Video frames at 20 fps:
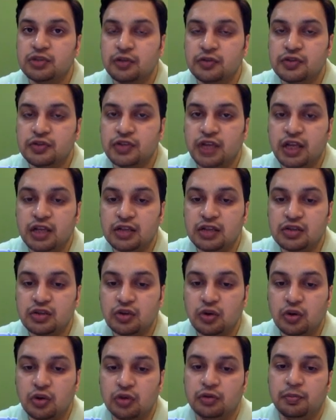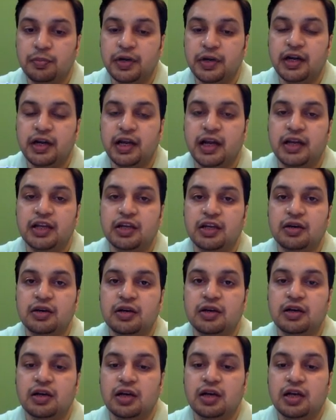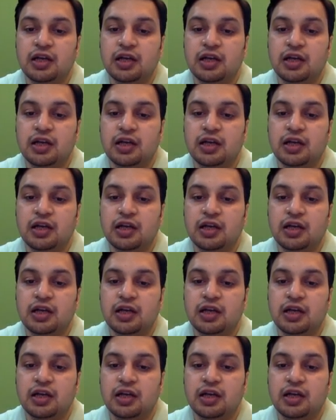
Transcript: of sales growth, Britannia